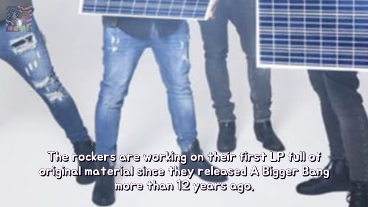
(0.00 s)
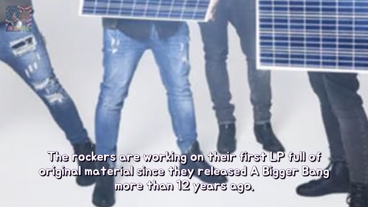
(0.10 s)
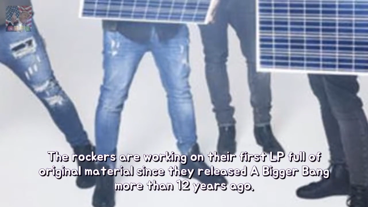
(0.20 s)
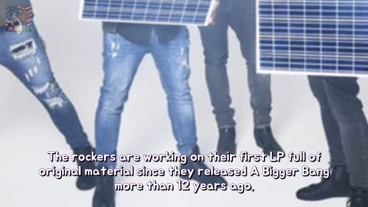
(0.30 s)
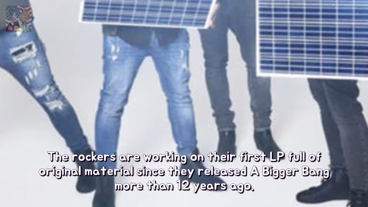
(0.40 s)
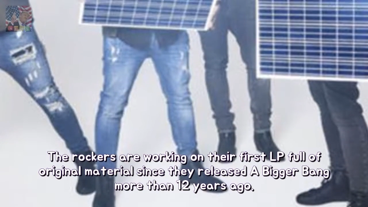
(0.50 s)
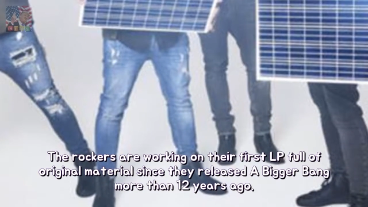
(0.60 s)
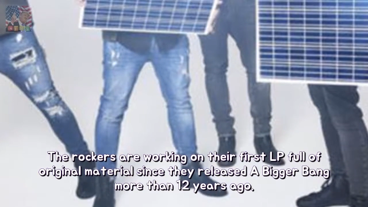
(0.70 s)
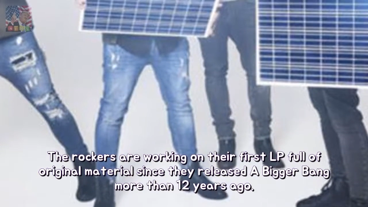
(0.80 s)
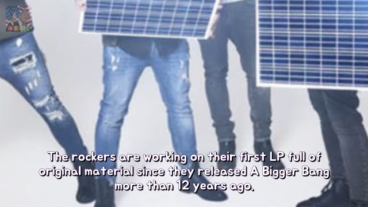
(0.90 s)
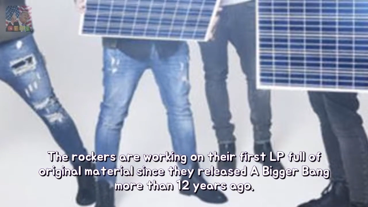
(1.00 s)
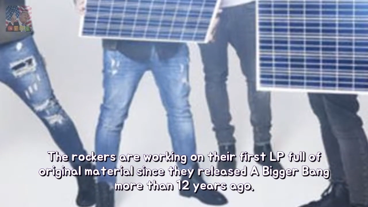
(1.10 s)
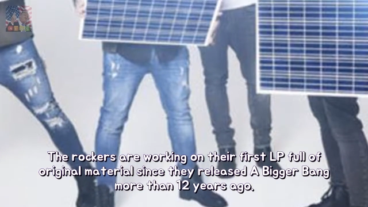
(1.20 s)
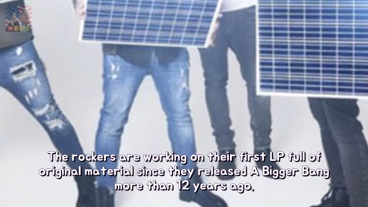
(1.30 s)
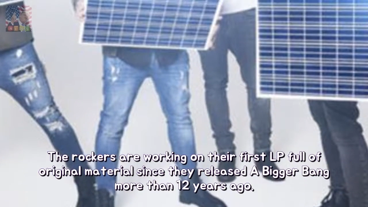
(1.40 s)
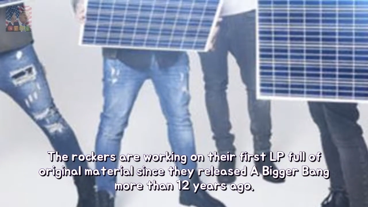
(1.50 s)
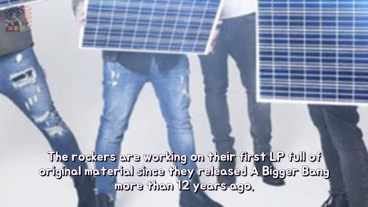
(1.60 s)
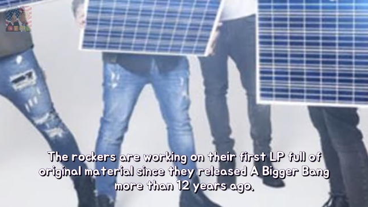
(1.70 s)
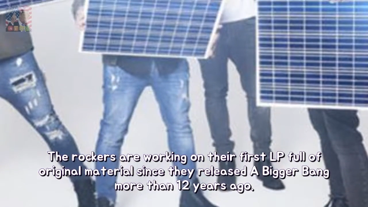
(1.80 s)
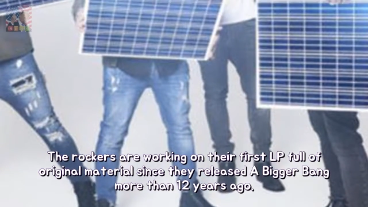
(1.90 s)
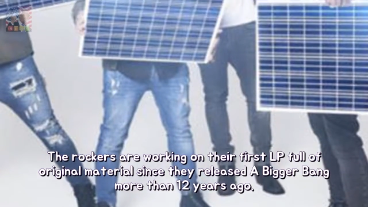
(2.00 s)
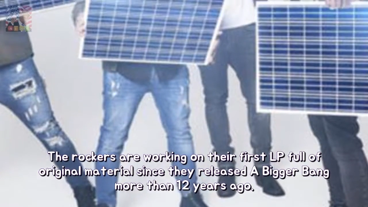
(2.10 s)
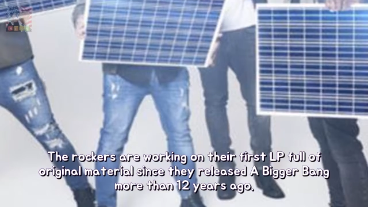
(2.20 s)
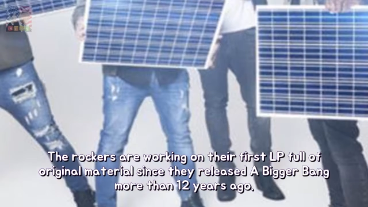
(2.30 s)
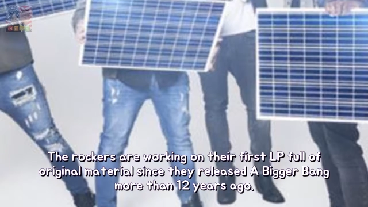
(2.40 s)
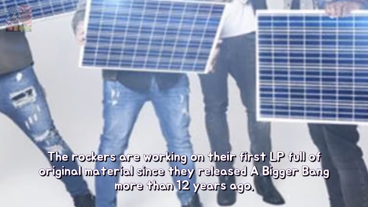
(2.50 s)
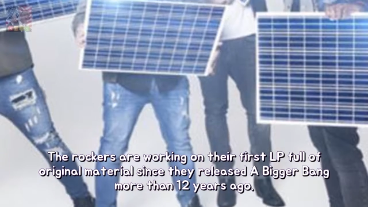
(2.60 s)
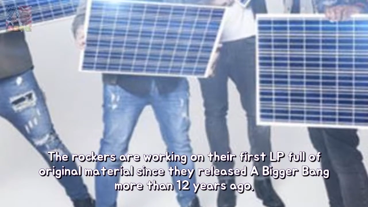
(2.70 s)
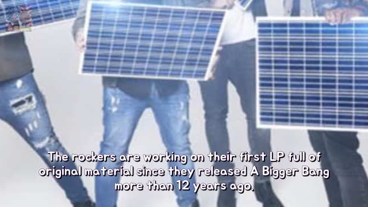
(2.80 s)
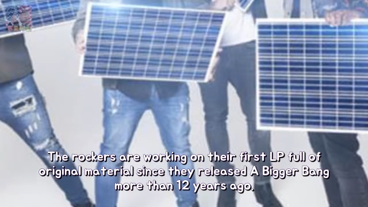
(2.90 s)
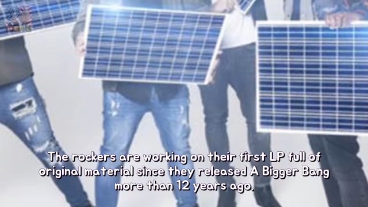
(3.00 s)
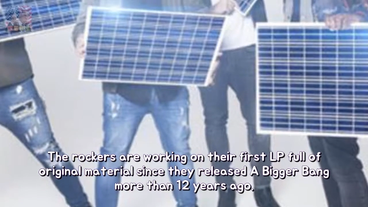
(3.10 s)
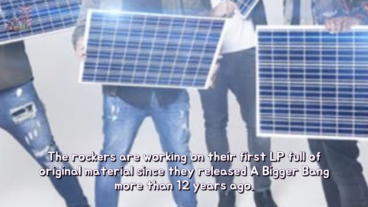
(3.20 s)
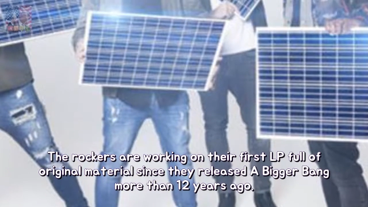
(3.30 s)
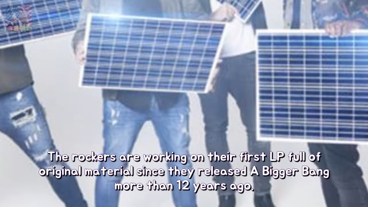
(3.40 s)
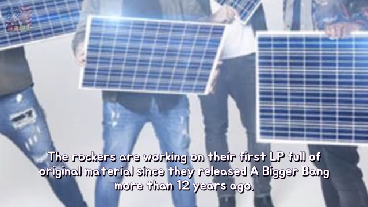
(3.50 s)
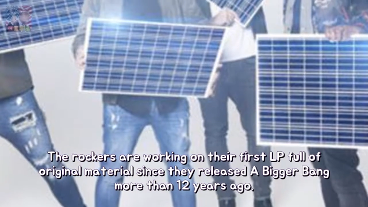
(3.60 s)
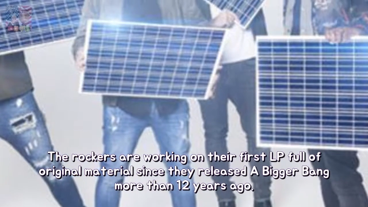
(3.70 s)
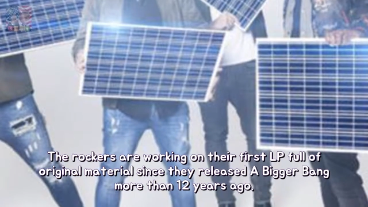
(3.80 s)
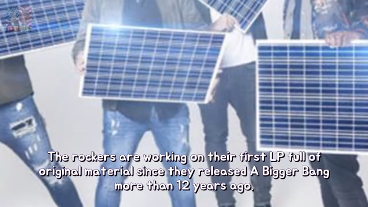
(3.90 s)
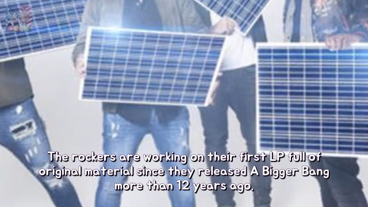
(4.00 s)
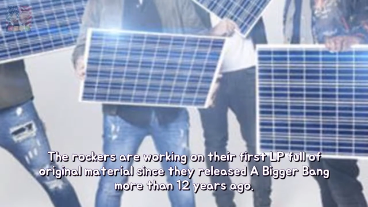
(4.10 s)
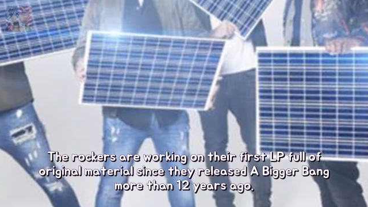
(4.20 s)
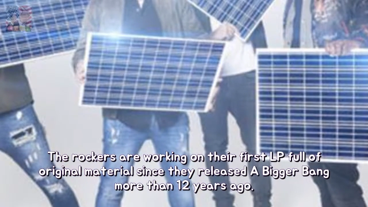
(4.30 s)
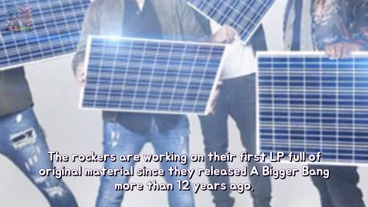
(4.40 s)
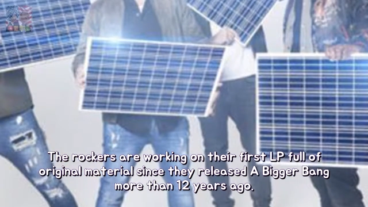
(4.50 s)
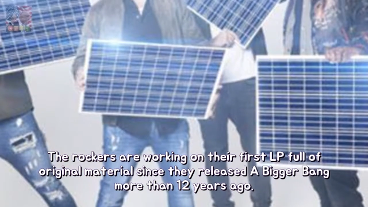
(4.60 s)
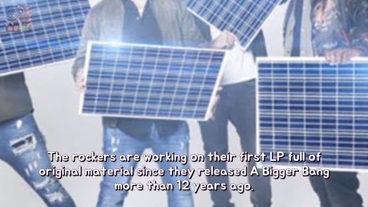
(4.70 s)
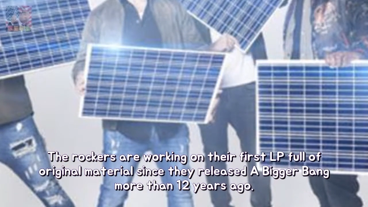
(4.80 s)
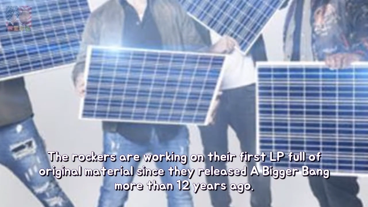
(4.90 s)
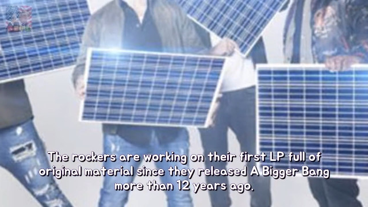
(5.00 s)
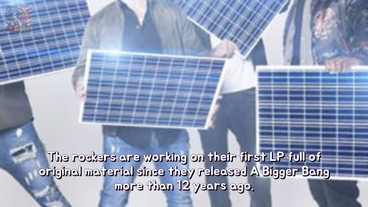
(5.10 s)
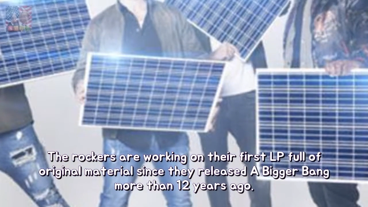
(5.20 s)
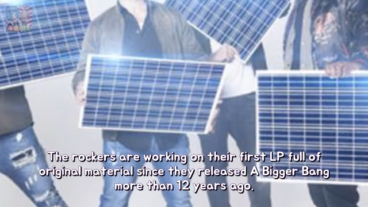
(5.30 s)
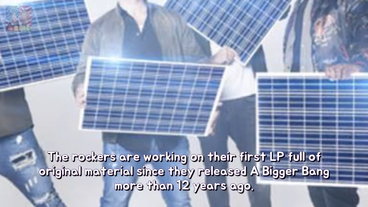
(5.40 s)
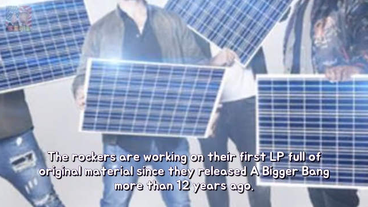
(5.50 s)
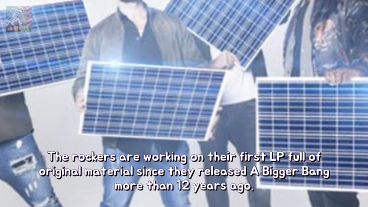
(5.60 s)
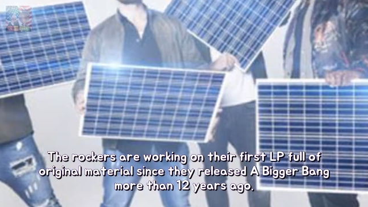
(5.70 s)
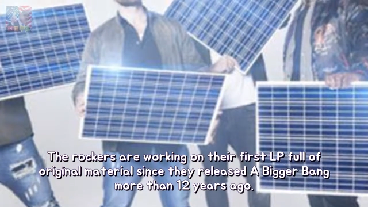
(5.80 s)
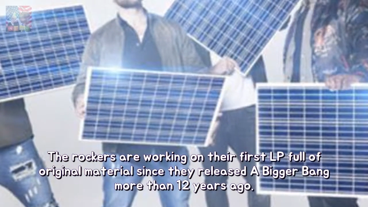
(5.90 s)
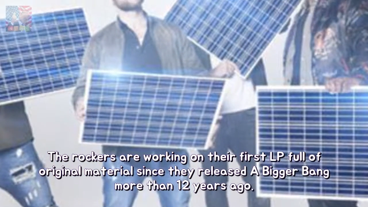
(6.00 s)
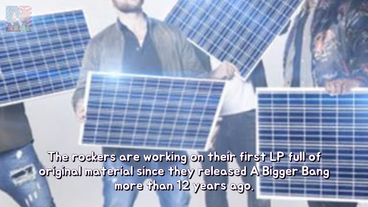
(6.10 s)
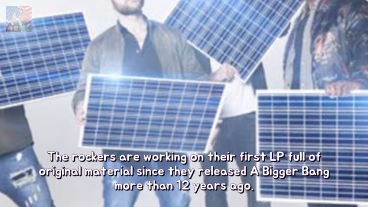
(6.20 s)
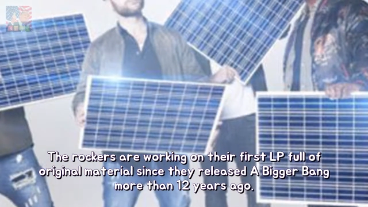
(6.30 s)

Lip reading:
[unreadable: no face in view]